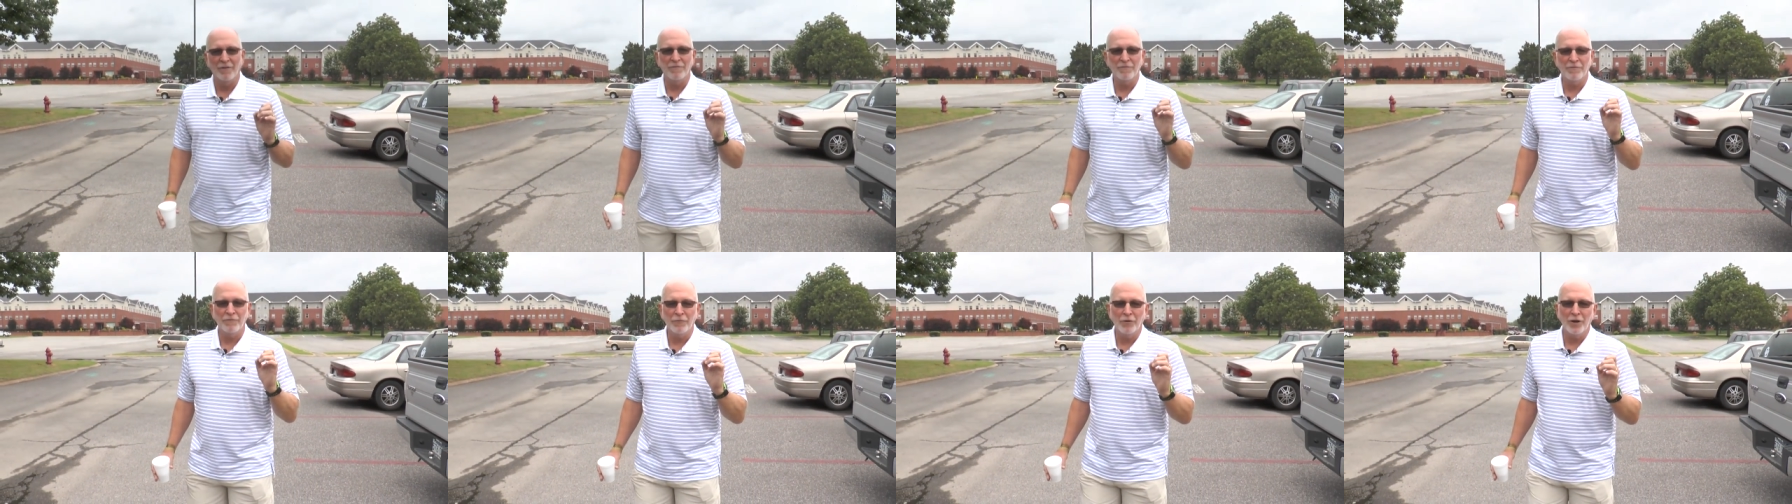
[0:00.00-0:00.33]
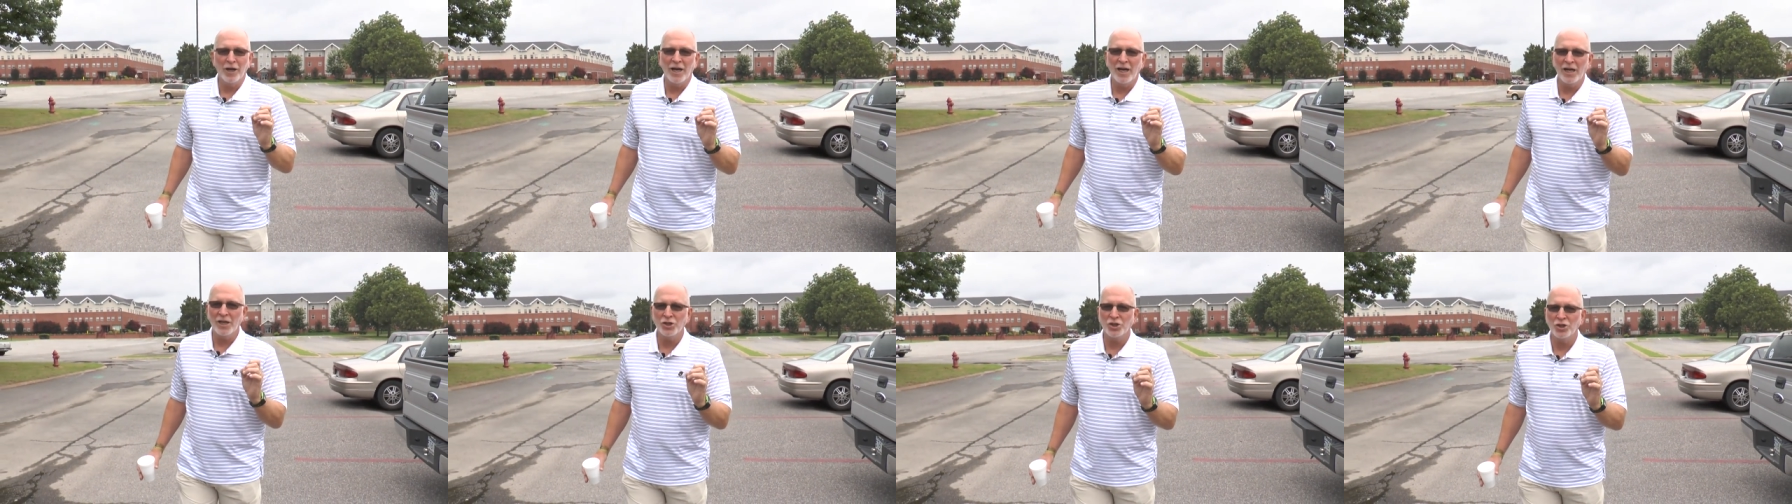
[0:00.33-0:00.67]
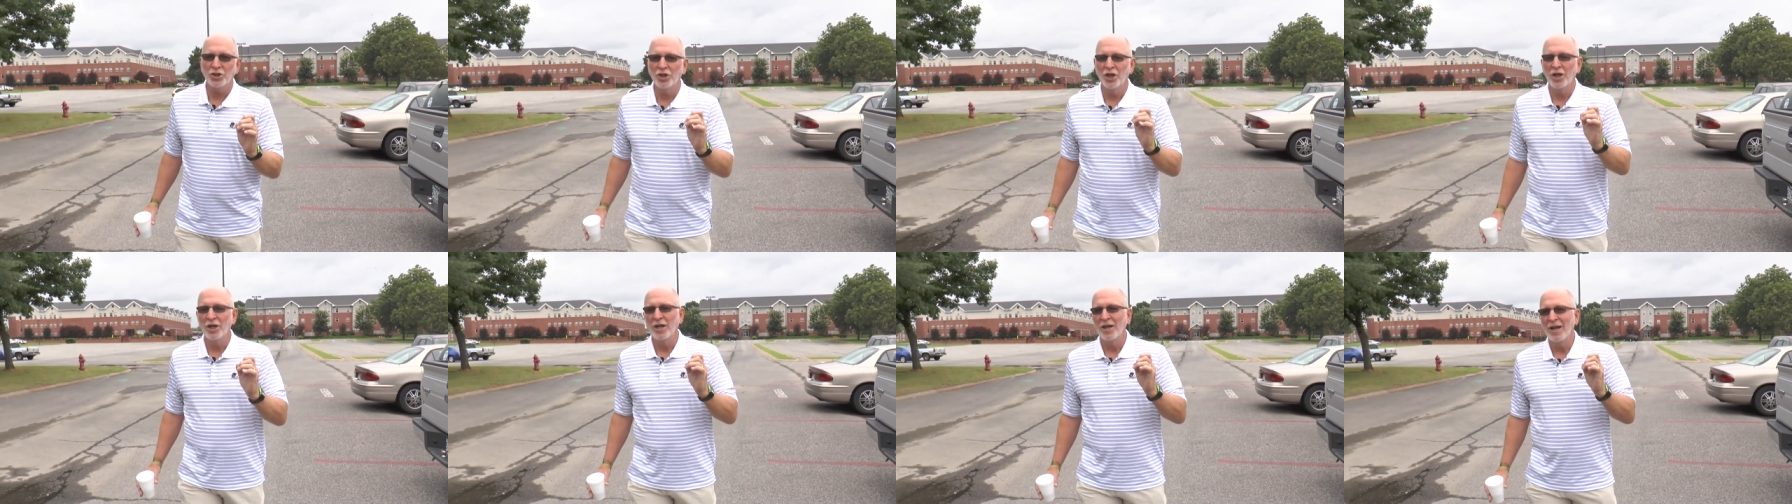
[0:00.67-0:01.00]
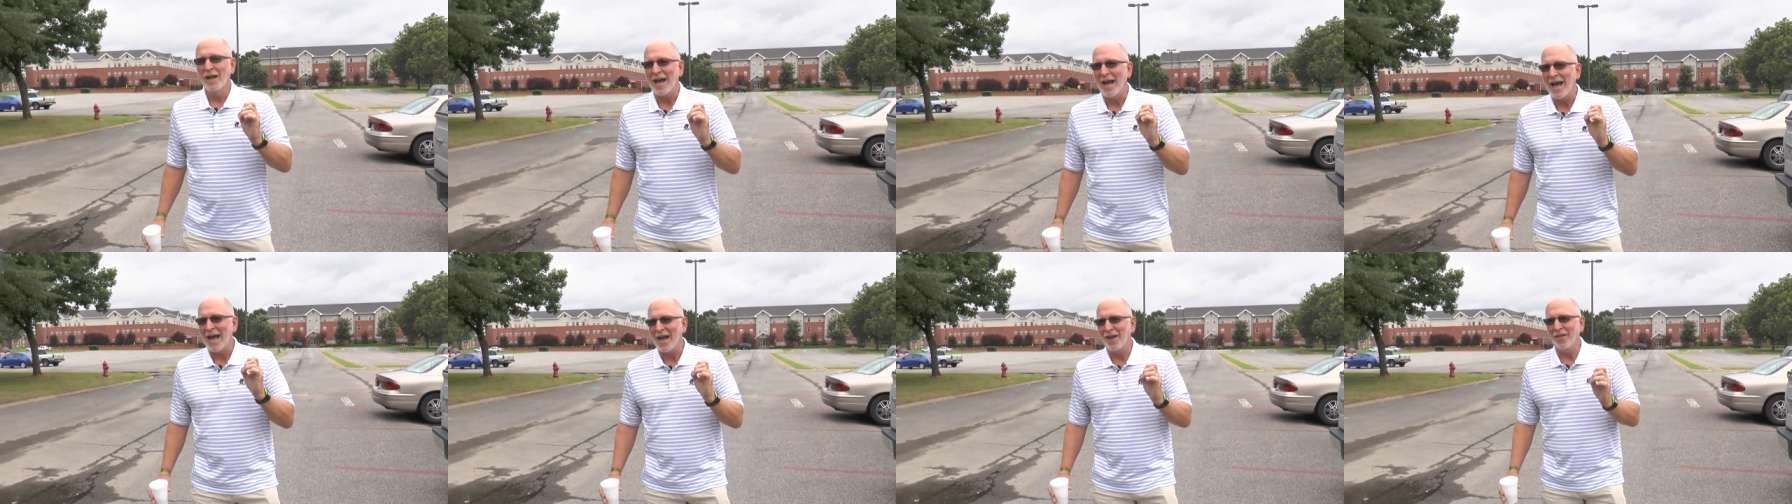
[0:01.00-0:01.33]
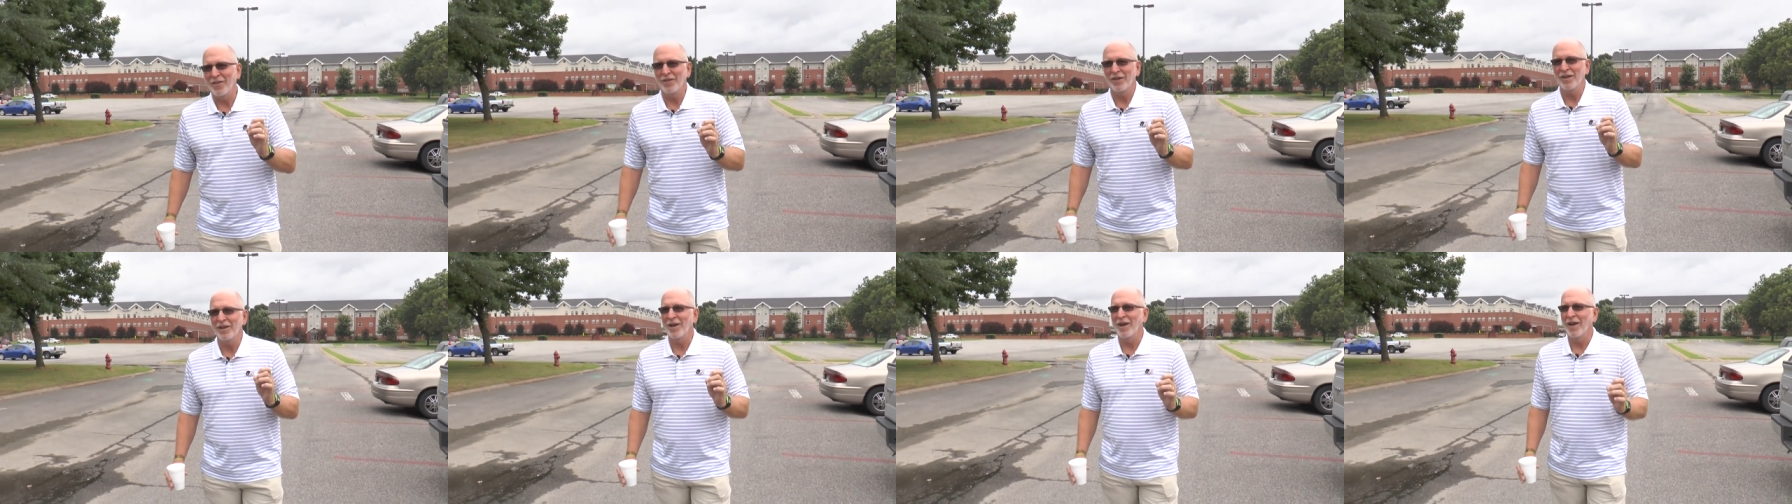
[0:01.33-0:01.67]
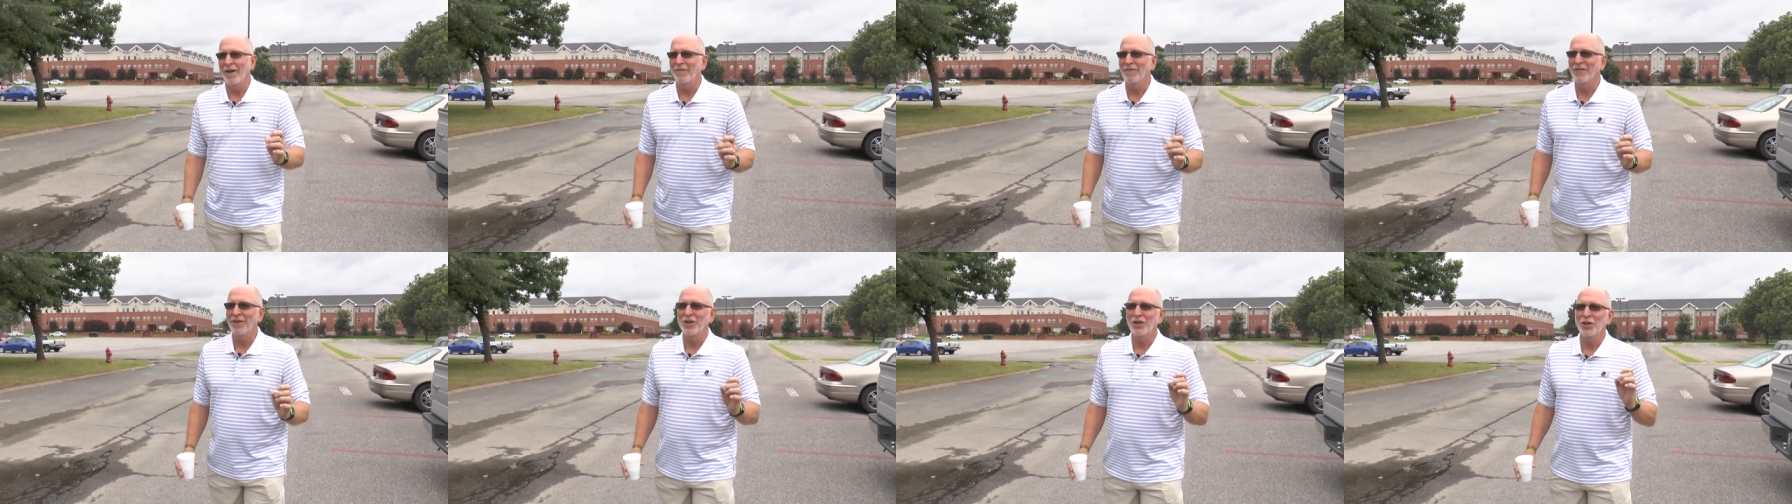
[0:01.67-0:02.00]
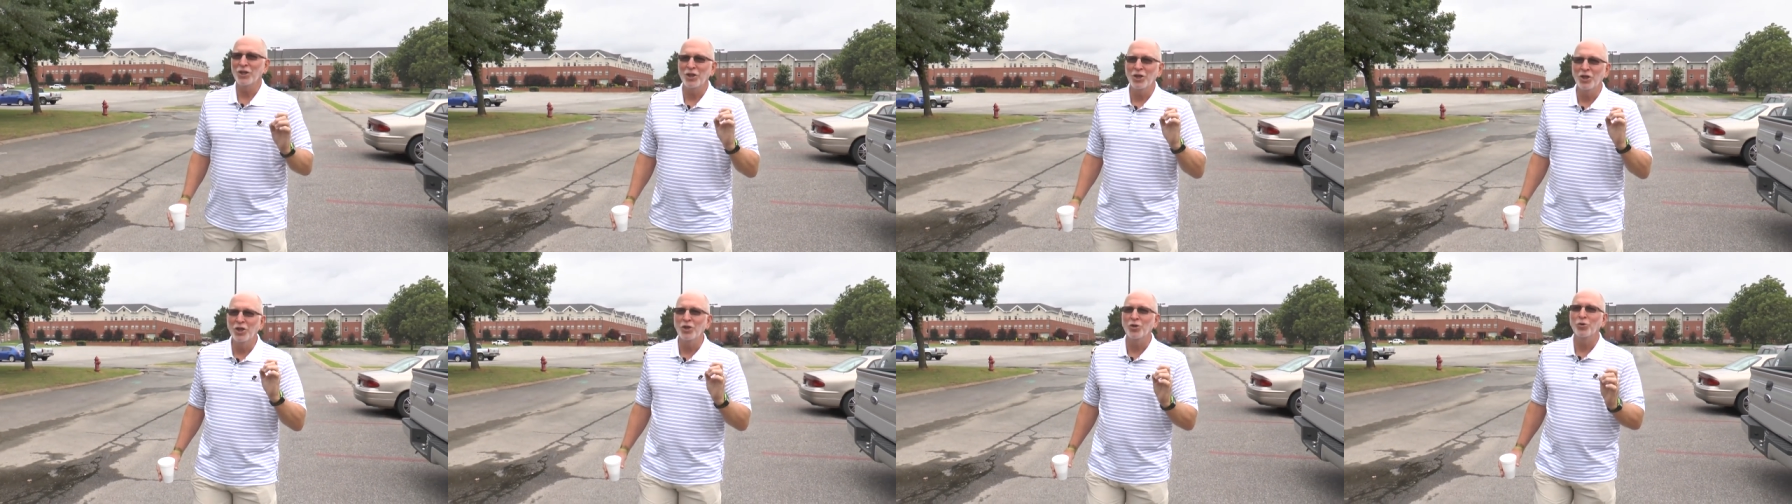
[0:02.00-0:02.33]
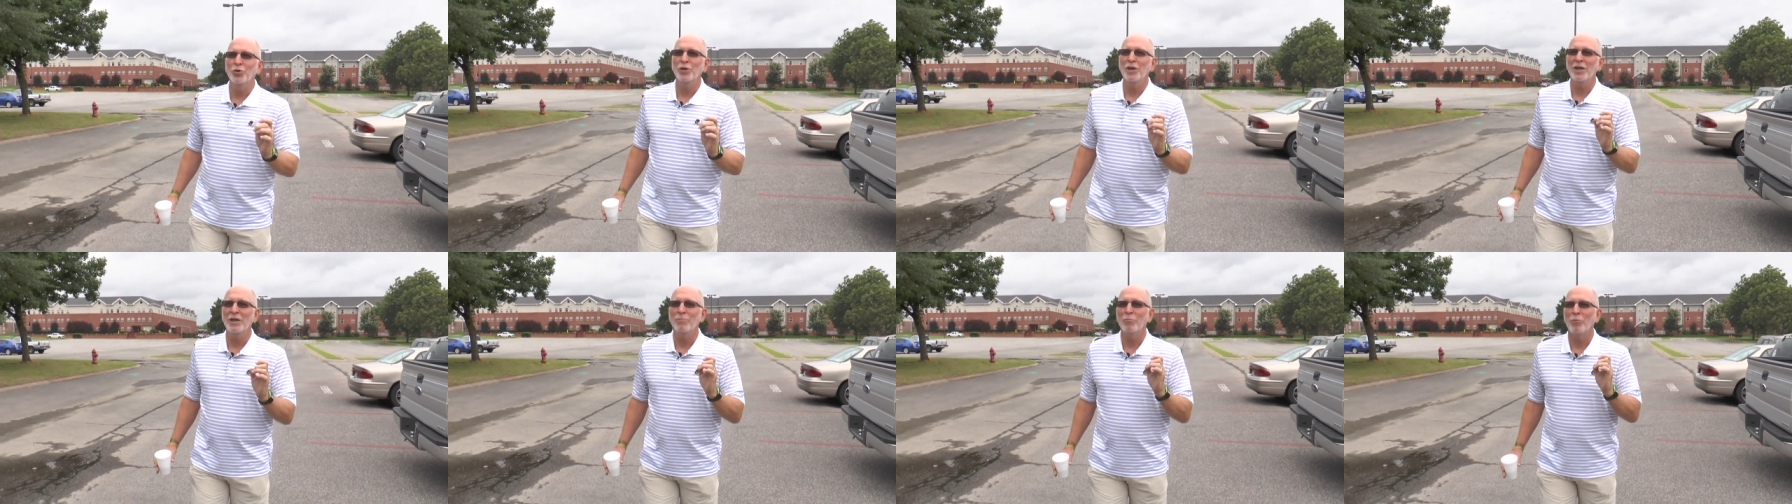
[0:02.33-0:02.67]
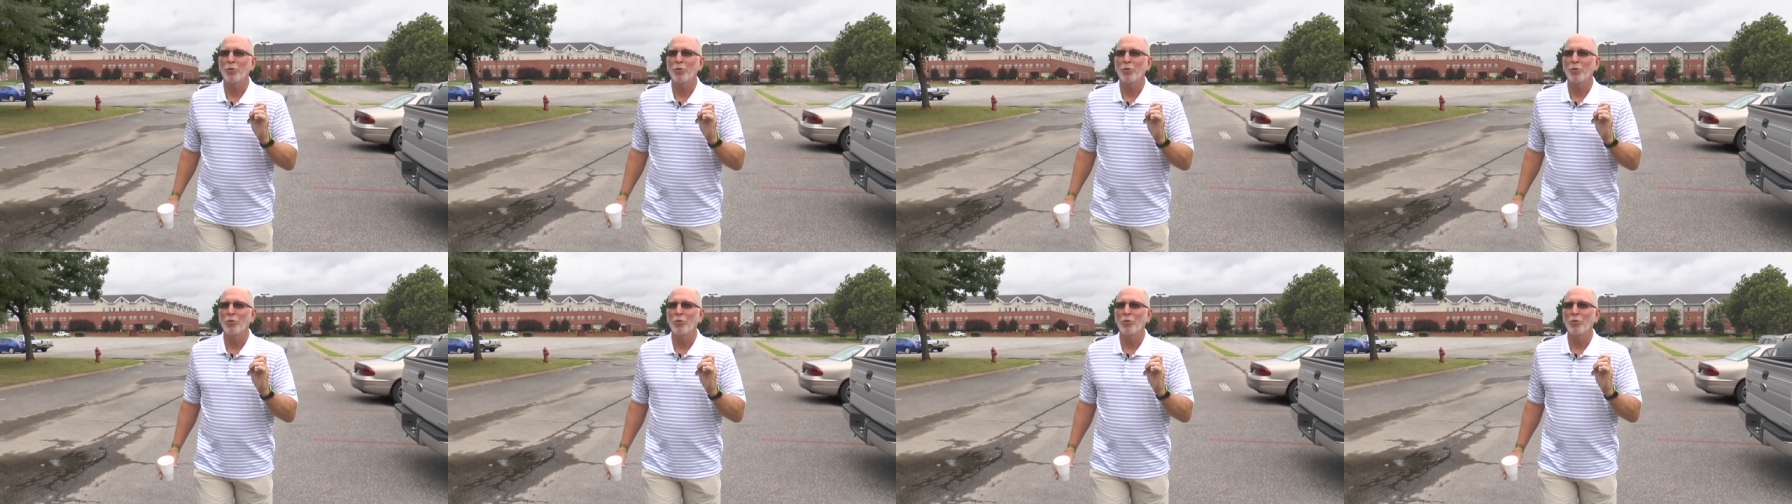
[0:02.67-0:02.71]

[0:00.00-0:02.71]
fresh, out of the oven, gooey